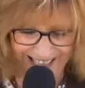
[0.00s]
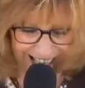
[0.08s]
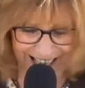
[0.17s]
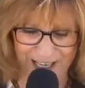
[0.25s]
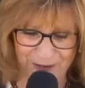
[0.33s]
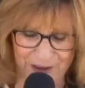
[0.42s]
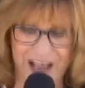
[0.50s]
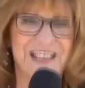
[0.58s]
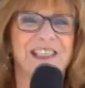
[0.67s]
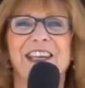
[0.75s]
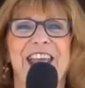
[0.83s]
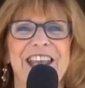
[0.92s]
anyway,
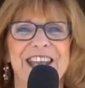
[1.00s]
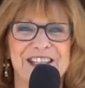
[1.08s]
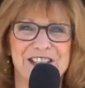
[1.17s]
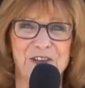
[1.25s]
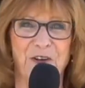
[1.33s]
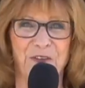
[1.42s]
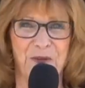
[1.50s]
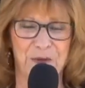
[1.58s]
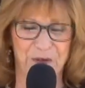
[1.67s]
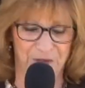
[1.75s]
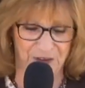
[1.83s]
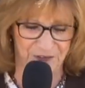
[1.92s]
today is November
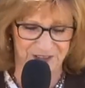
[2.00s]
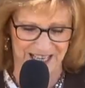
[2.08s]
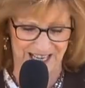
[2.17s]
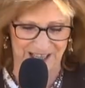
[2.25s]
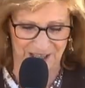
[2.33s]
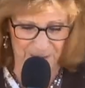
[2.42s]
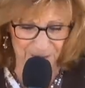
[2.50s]
15th.